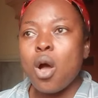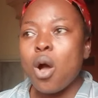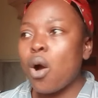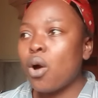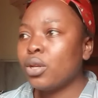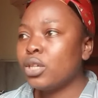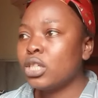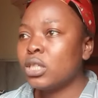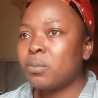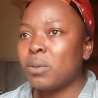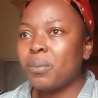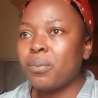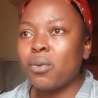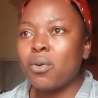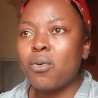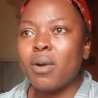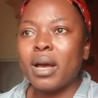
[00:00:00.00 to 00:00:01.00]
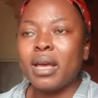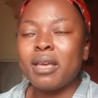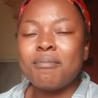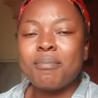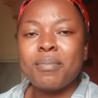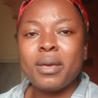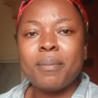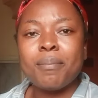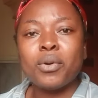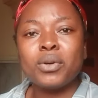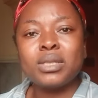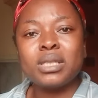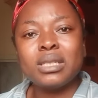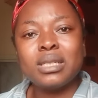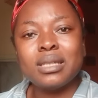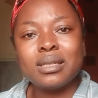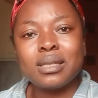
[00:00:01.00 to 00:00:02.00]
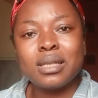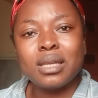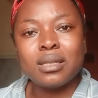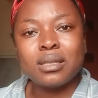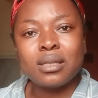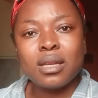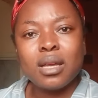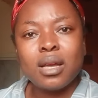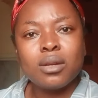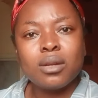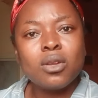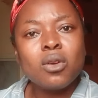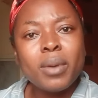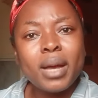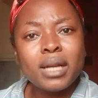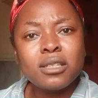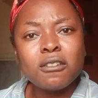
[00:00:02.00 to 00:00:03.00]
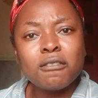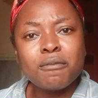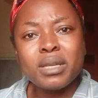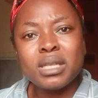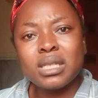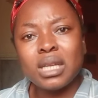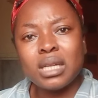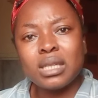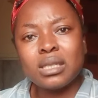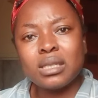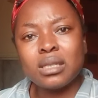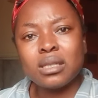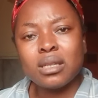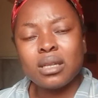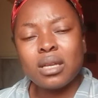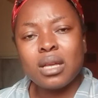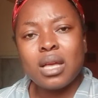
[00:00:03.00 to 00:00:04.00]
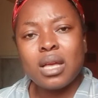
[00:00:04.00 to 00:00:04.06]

All these people who are importing these things, they'll be out of business.